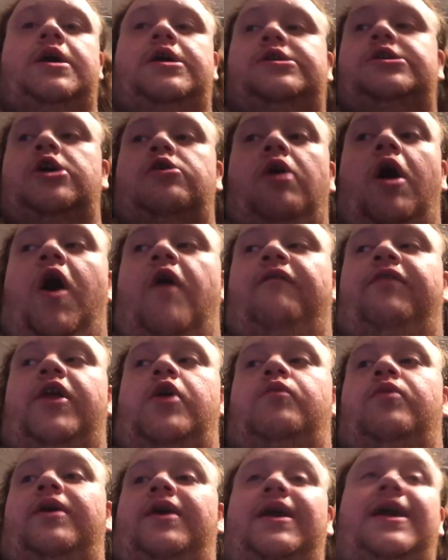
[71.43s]
So hopefully
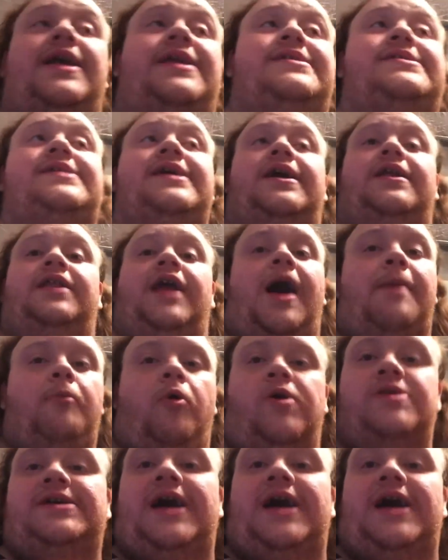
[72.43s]
we get to see a lot more